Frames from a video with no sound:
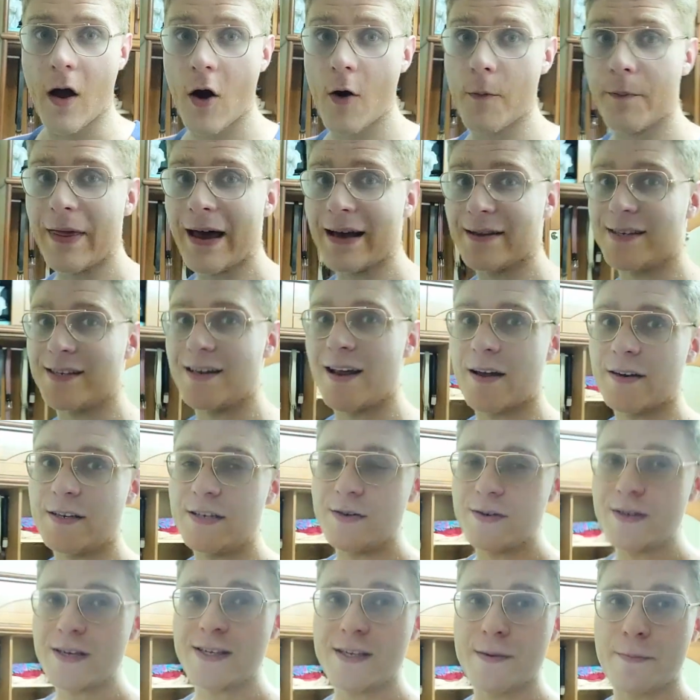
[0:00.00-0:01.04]
Hope that's not too
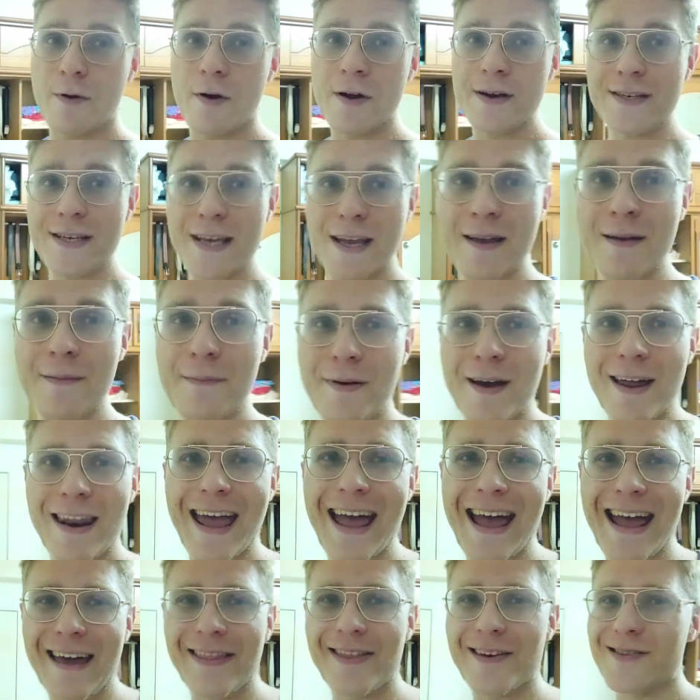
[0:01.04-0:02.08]
disappointing, but
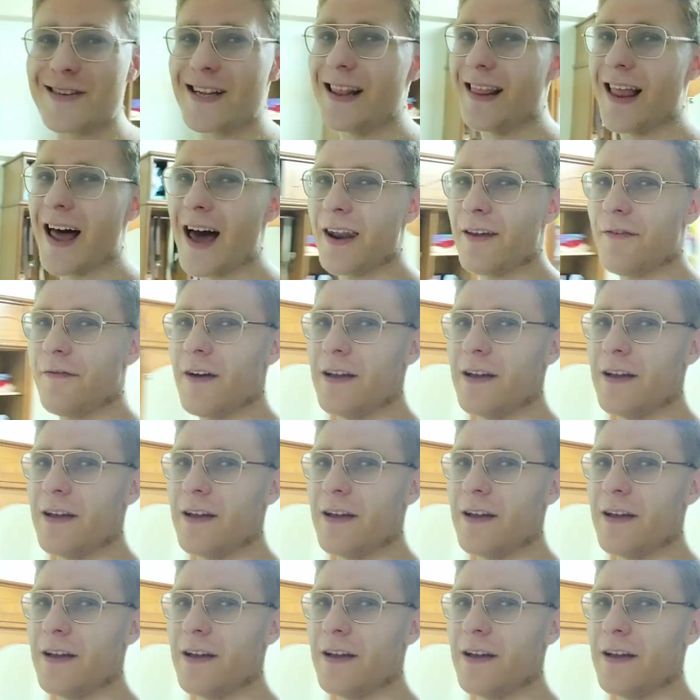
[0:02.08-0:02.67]
hey, there's a lot of